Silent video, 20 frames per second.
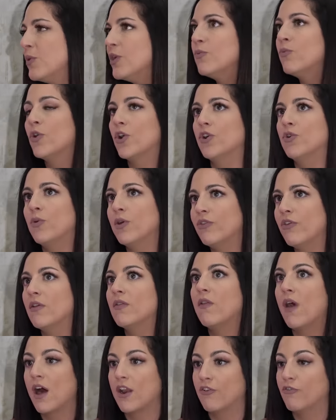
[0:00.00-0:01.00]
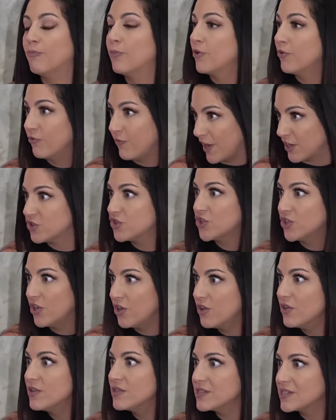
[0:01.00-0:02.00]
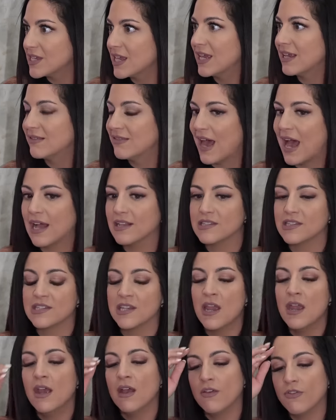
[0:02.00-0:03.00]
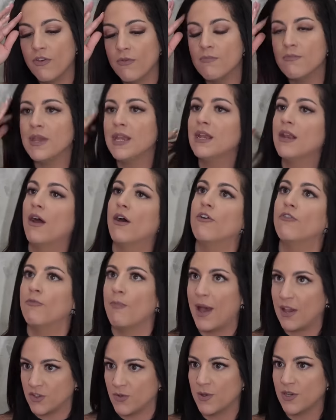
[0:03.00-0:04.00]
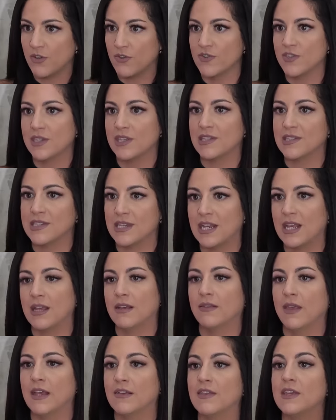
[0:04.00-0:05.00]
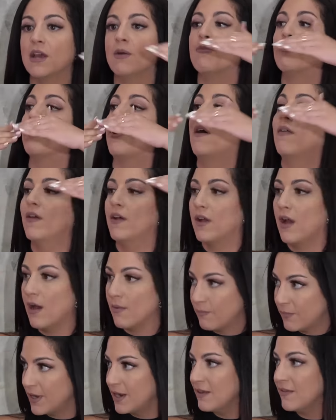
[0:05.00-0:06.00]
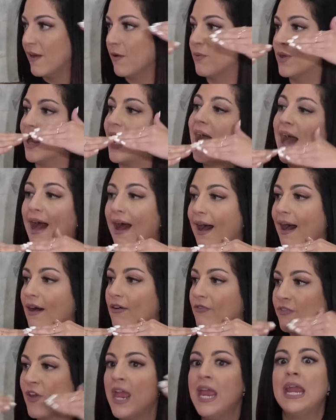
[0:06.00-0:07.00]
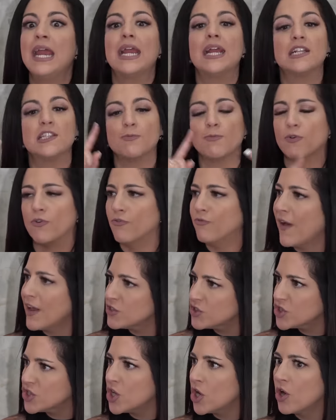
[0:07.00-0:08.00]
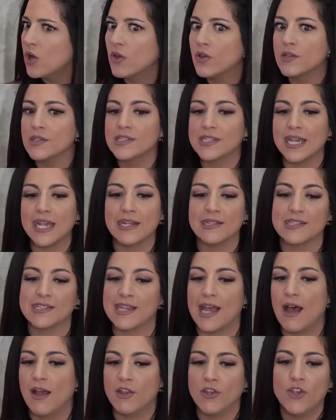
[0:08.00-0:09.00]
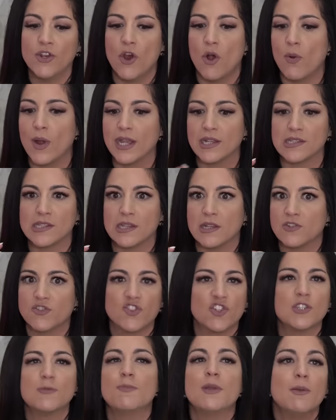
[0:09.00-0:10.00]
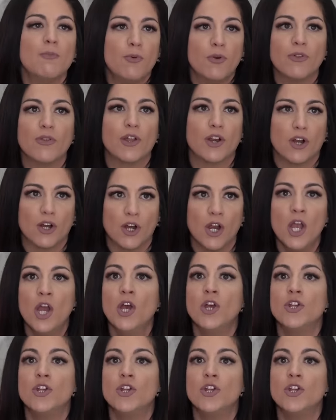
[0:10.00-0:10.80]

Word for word: we work with a lot of professionals. Mm-hmm. Like that's the meat of Matchmakers in the City, like the umbrella company that we have. It's professionals. It's, you know, it's just people that are